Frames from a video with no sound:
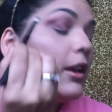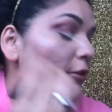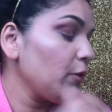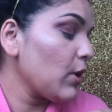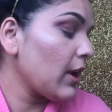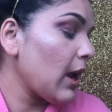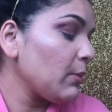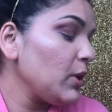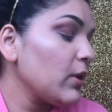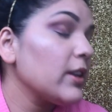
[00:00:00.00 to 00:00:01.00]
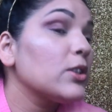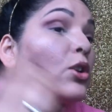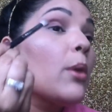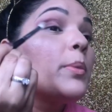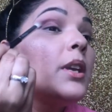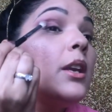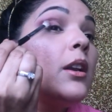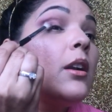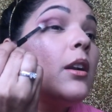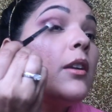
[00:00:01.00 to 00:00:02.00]
If you're happy, you can stop
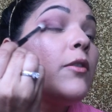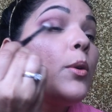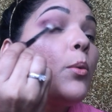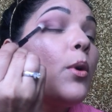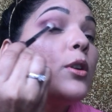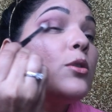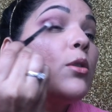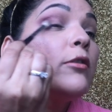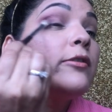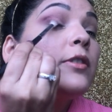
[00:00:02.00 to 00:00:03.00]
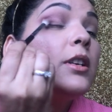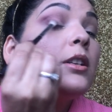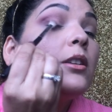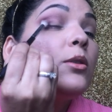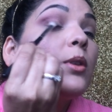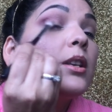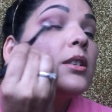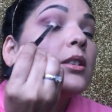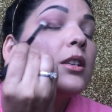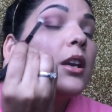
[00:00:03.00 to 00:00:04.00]
here. If you want to go further, you can
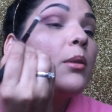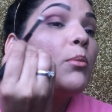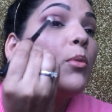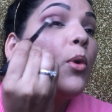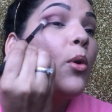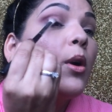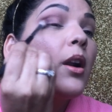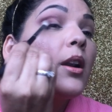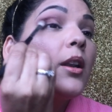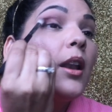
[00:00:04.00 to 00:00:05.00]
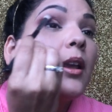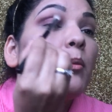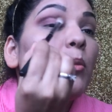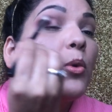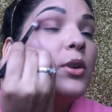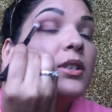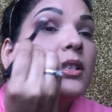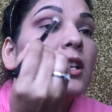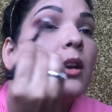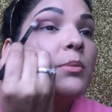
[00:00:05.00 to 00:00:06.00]
take more
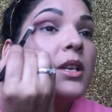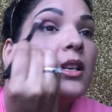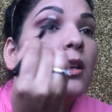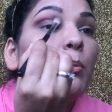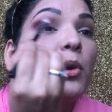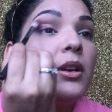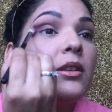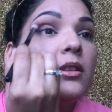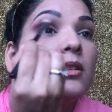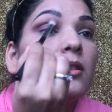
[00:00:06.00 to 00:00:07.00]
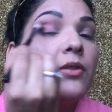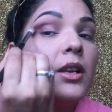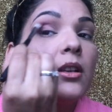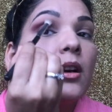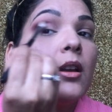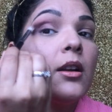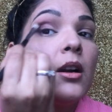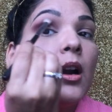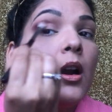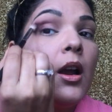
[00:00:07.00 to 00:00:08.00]
steps and keep on intensify the
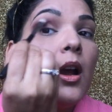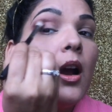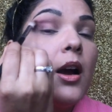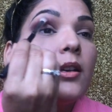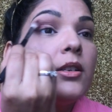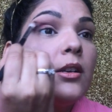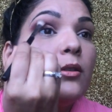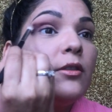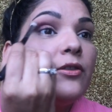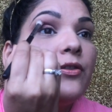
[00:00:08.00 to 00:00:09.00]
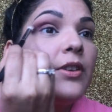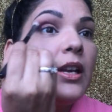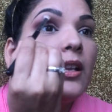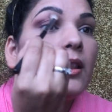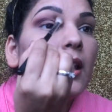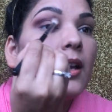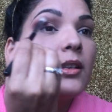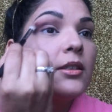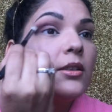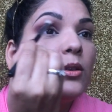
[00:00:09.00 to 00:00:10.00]
color until you feel
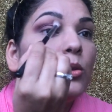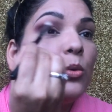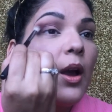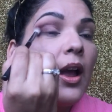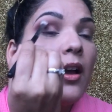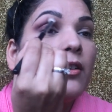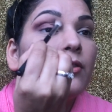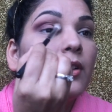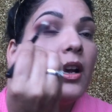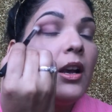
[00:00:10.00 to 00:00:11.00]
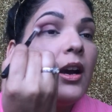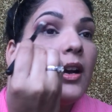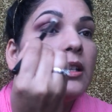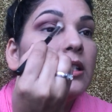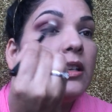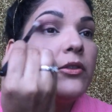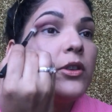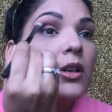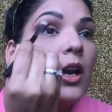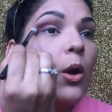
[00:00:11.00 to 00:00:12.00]
that you have
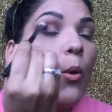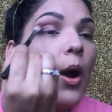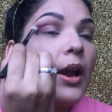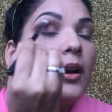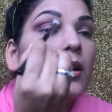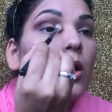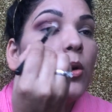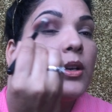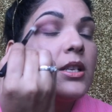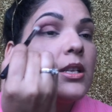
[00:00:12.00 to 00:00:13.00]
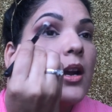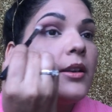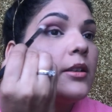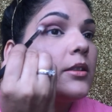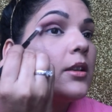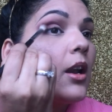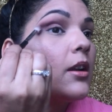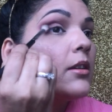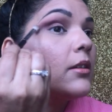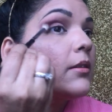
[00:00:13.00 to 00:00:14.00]
achieved the required or desired color.